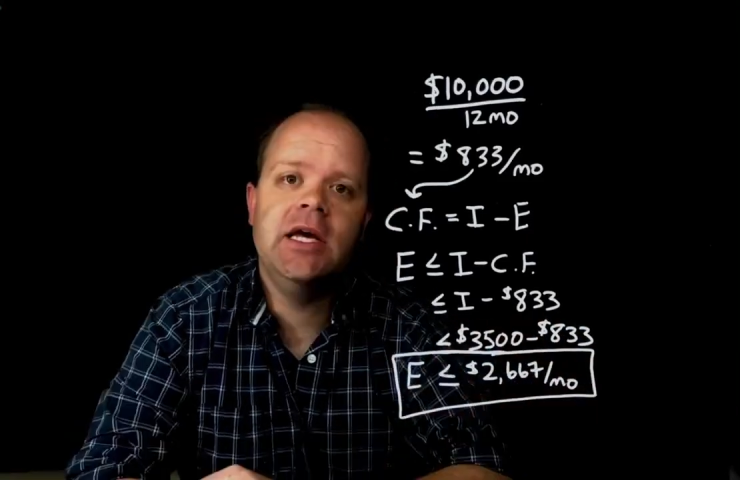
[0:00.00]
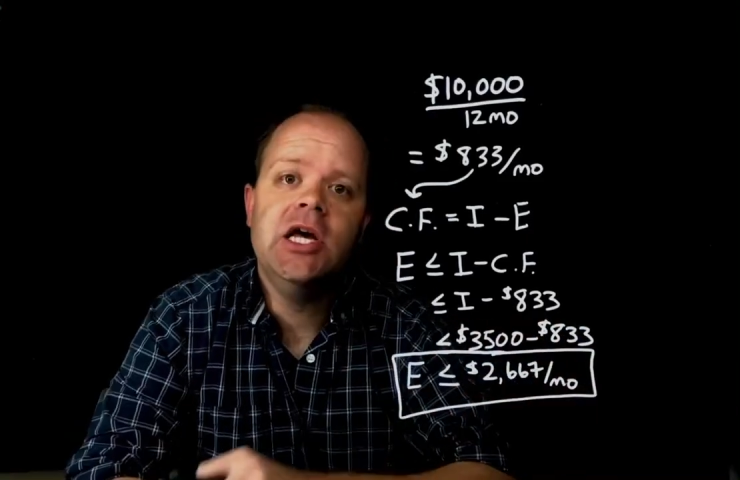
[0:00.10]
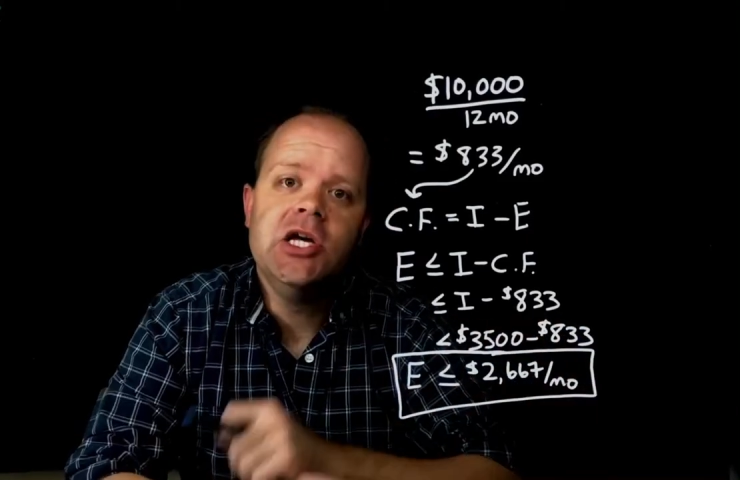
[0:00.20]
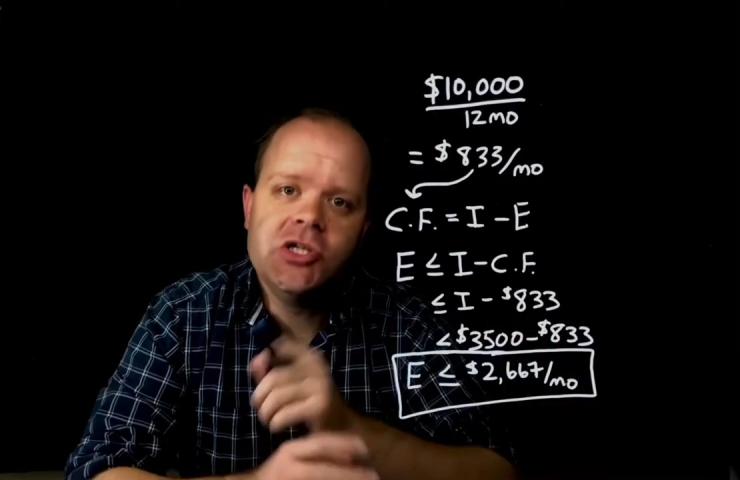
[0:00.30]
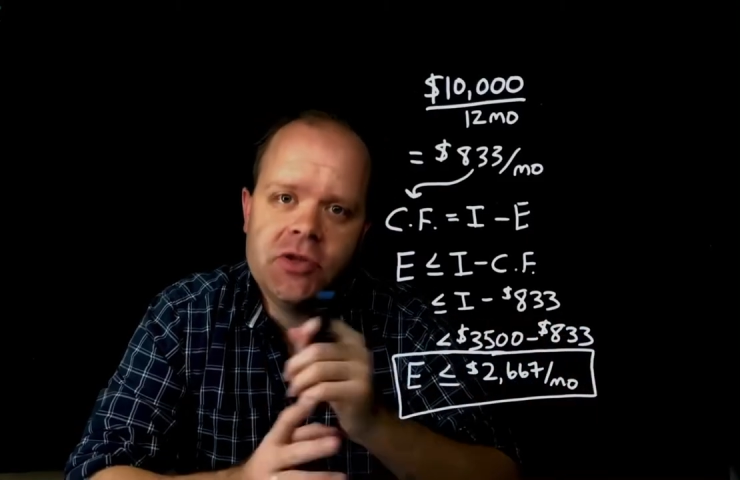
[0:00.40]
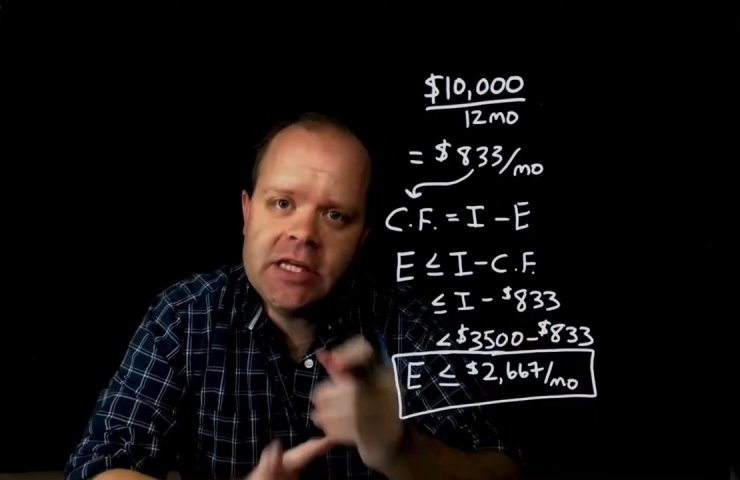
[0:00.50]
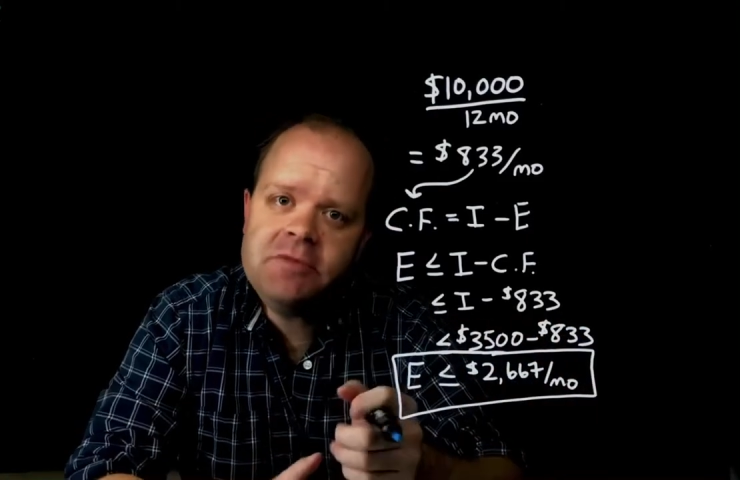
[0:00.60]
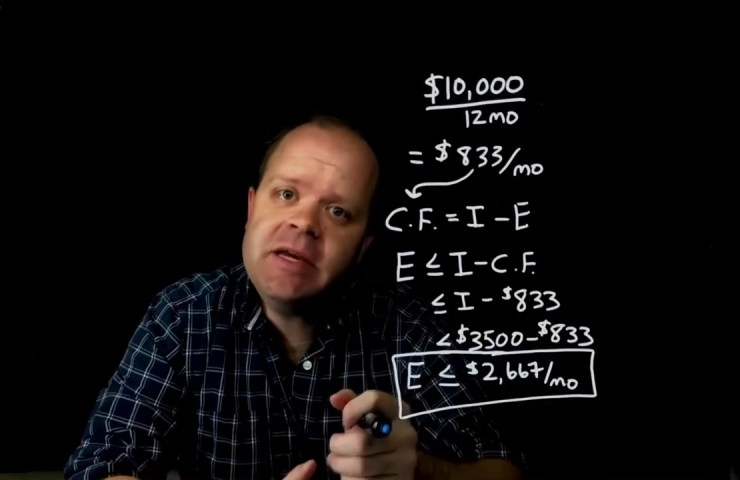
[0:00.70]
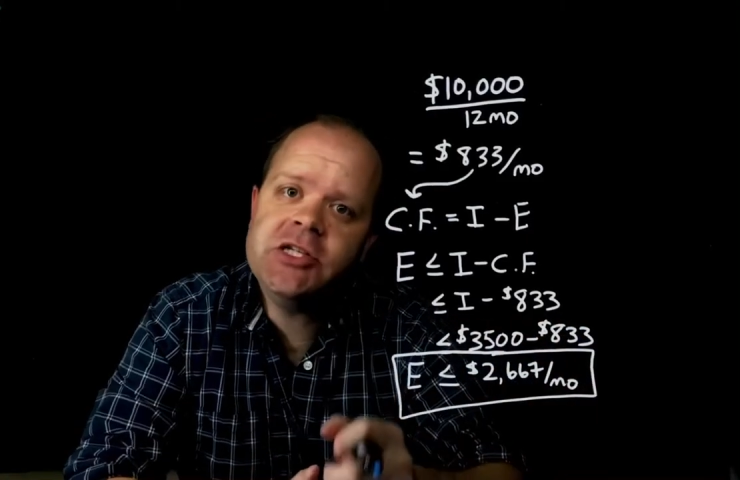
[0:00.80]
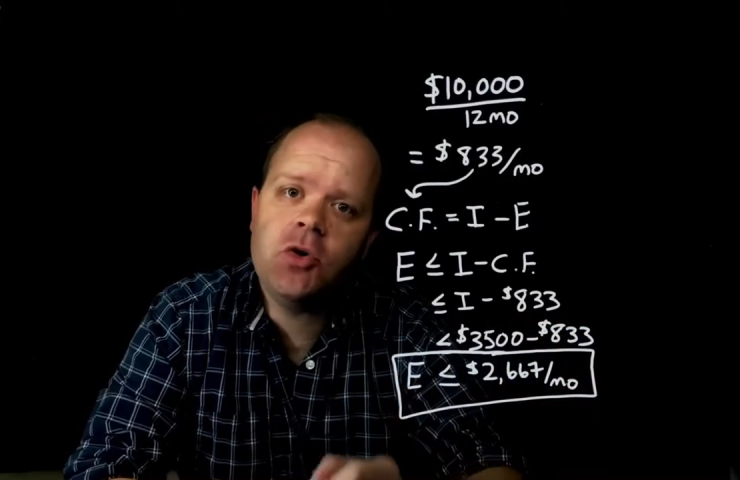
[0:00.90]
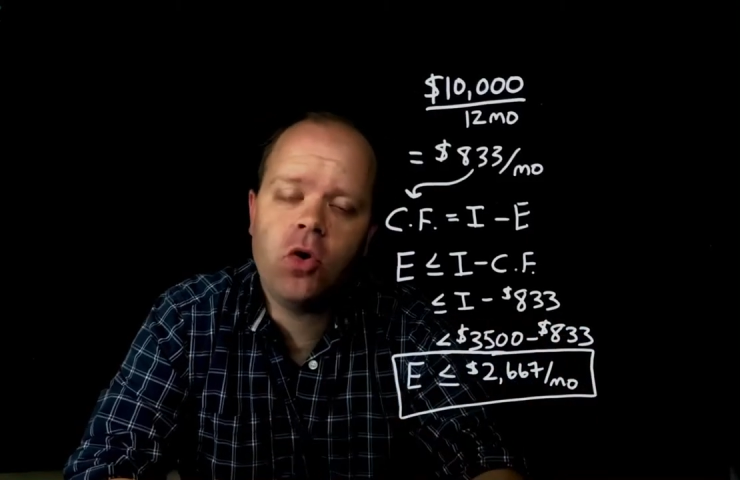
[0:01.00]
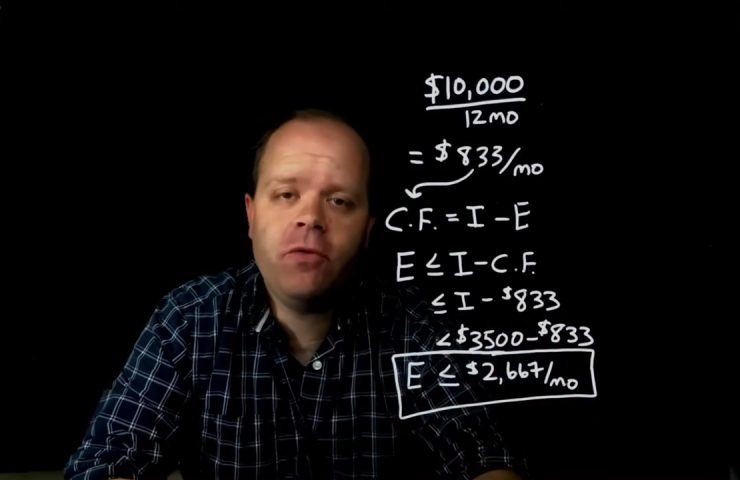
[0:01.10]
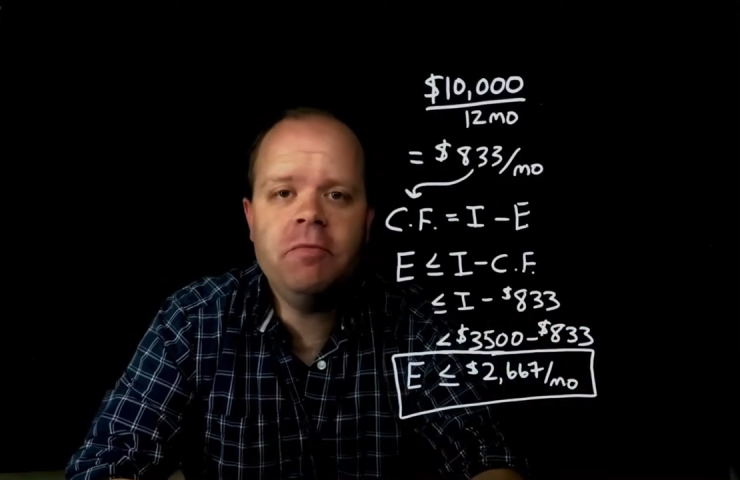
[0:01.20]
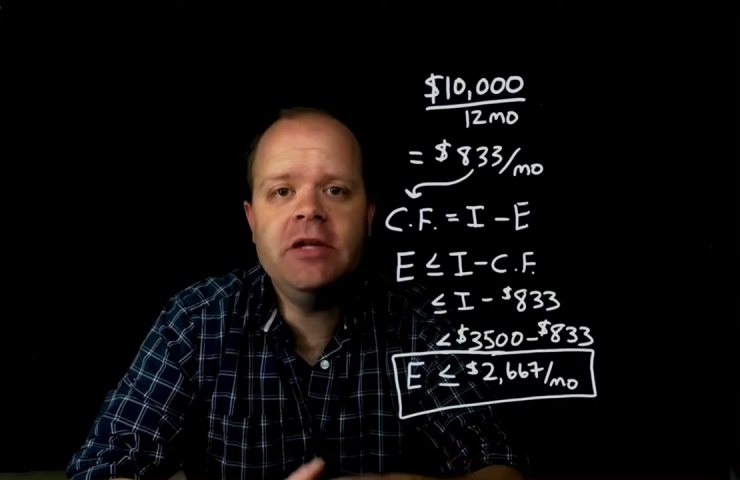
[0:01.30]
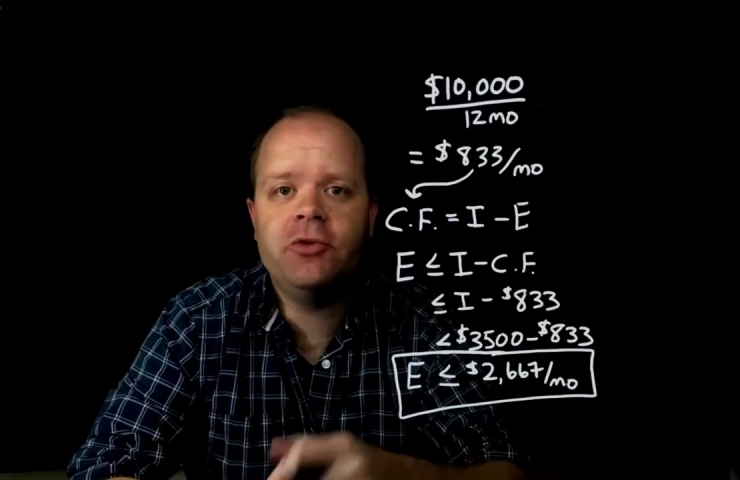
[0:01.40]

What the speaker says: So this means in order for me to